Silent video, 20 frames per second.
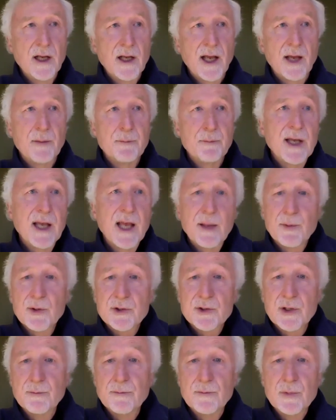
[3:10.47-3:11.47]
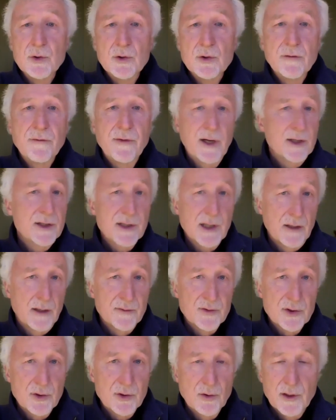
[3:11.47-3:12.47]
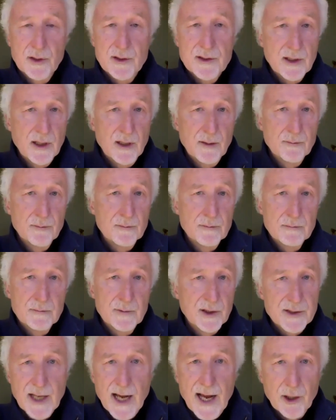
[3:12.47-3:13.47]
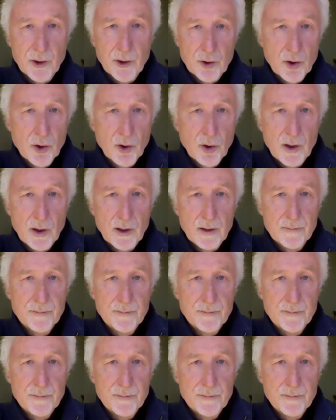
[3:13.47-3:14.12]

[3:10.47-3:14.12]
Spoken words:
and being able to move ourselves towards some desired goal.